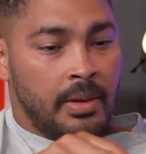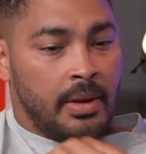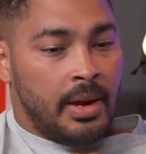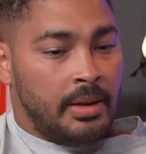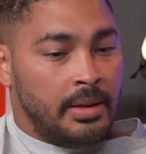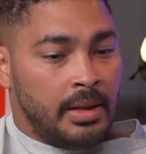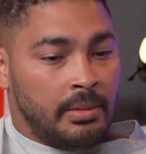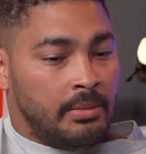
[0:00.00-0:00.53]

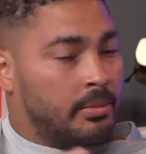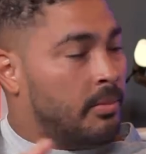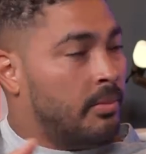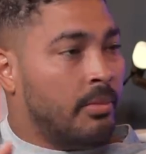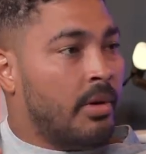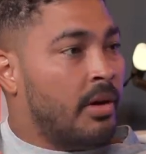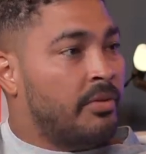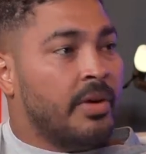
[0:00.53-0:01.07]
And then
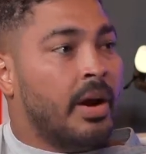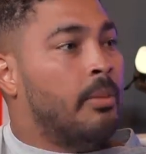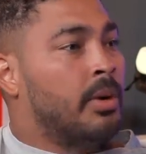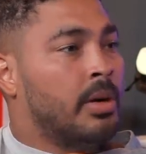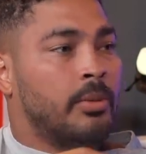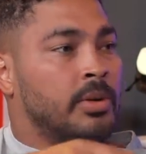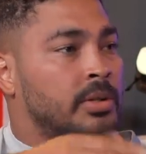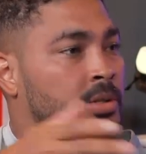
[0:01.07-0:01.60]
I found what
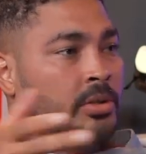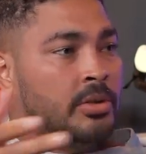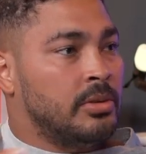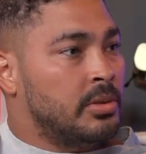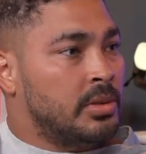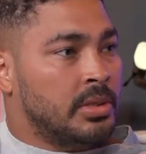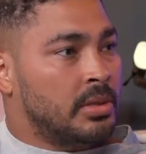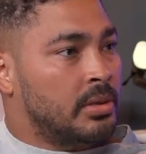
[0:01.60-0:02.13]
I wanted to
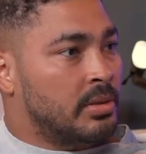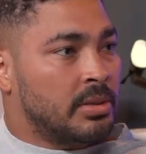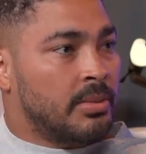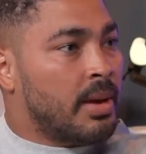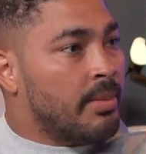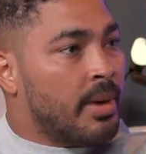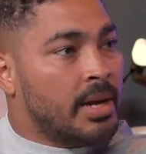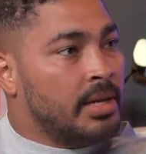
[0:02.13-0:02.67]
do to
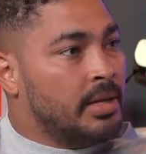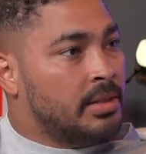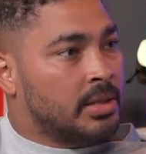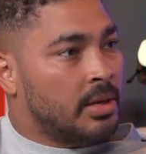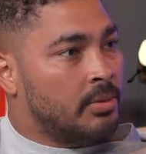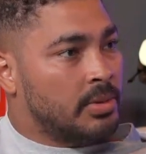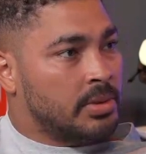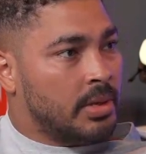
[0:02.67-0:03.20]
make money.
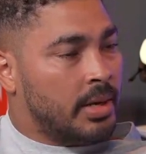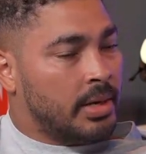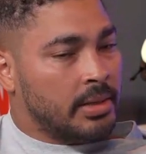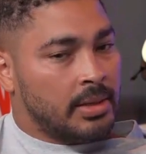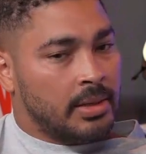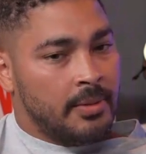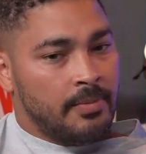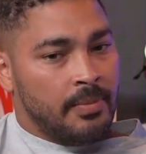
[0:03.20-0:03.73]
So it was
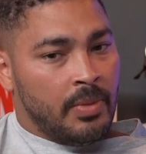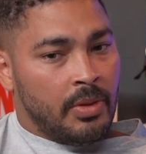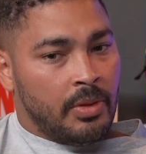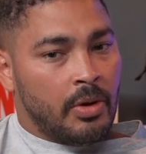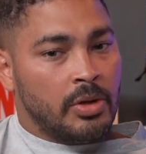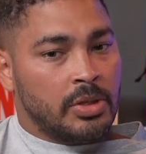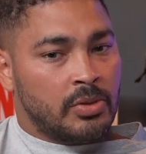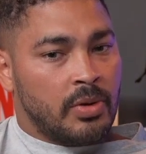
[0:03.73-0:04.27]
like
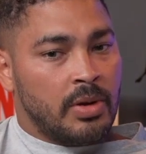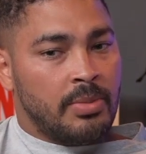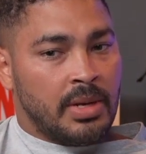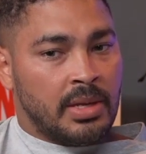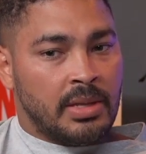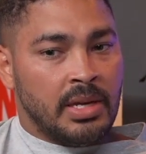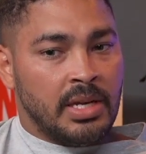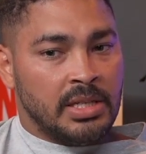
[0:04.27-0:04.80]
those 3
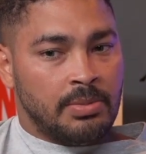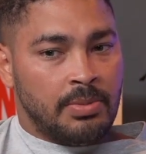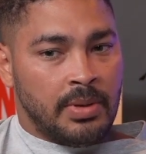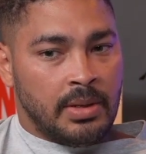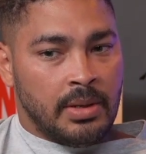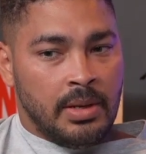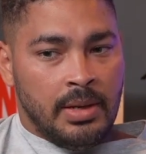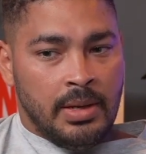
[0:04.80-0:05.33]
big things. But
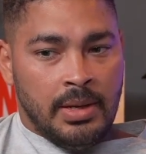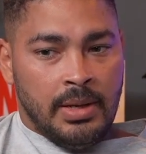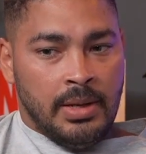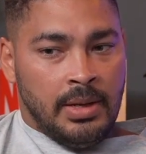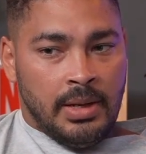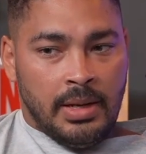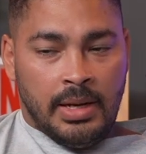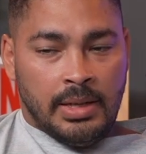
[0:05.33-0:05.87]

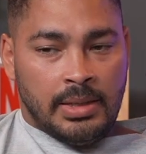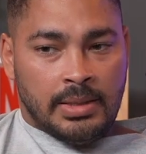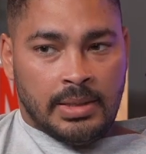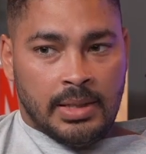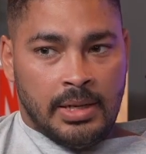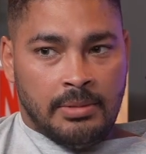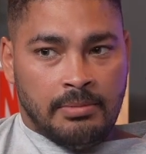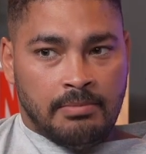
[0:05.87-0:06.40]
it's, I